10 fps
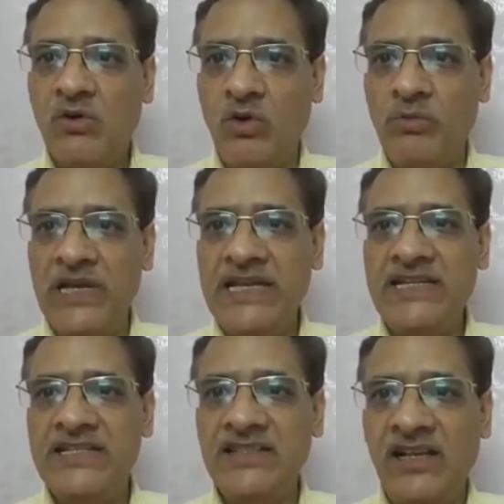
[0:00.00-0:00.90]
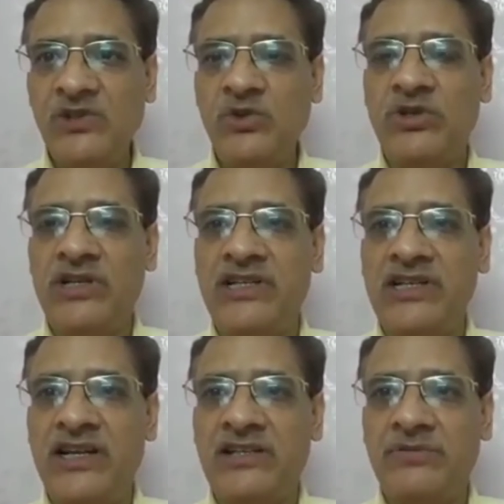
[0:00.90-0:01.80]
globally it is also
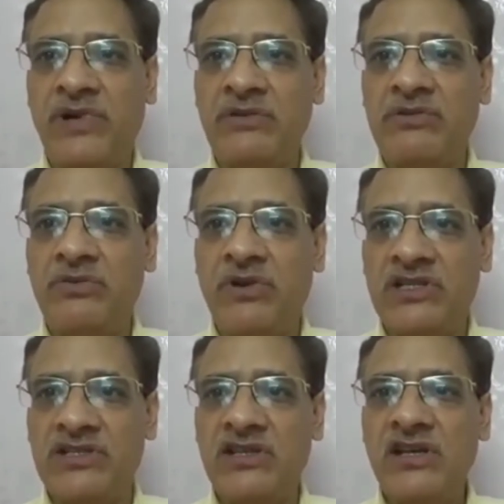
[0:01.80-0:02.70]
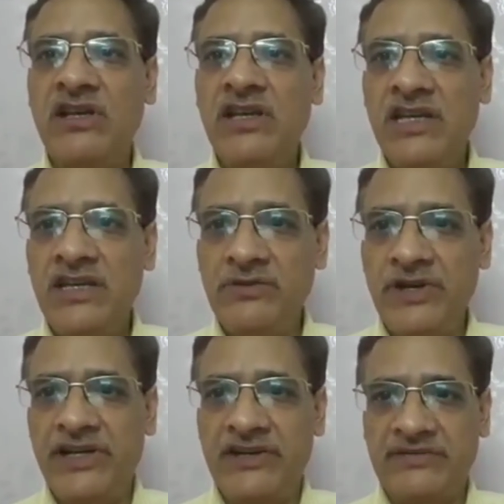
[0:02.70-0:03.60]
treated as one of the worst
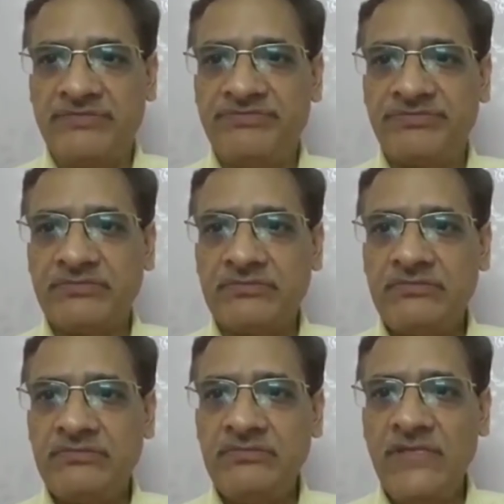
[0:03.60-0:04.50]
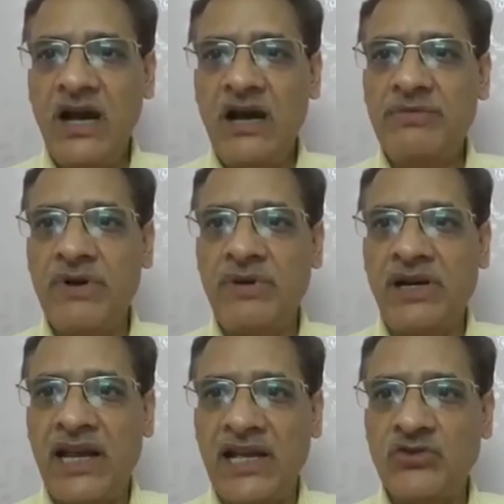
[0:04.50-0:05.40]
invader of
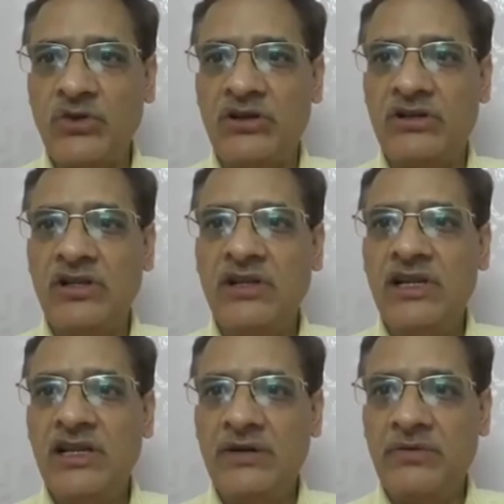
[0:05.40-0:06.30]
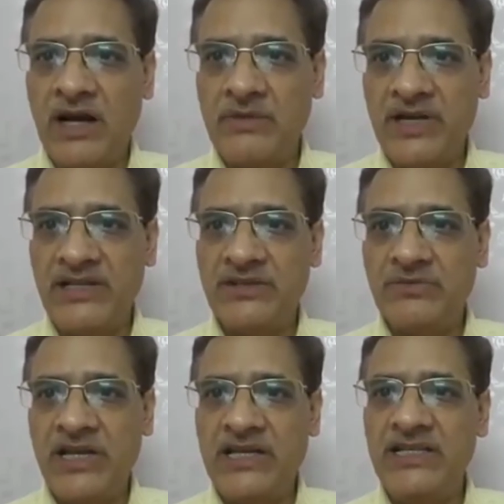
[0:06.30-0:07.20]
our natural
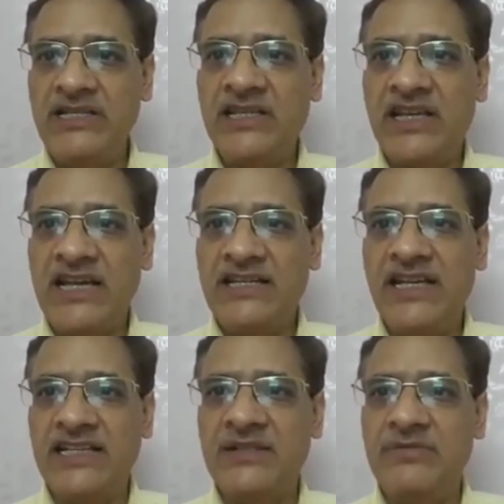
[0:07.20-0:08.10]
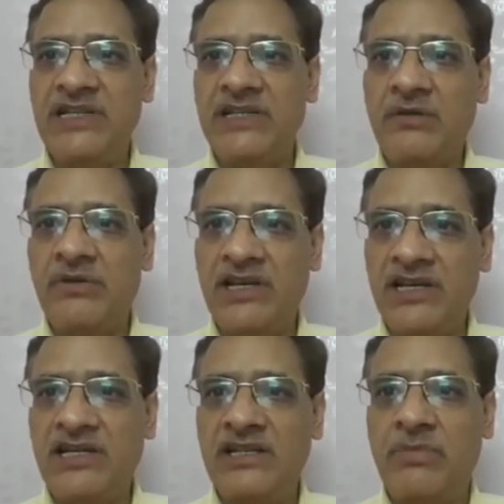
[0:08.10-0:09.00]
environments where it can decimate our
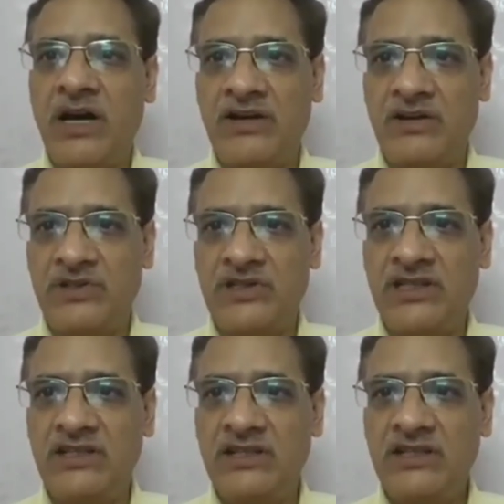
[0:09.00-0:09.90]
native biodiversity.